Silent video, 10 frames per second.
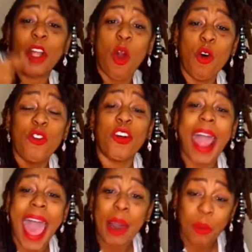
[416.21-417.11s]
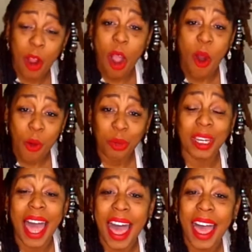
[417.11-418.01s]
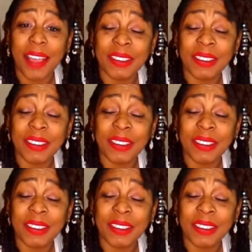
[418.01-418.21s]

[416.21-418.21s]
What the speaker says: over our own lives,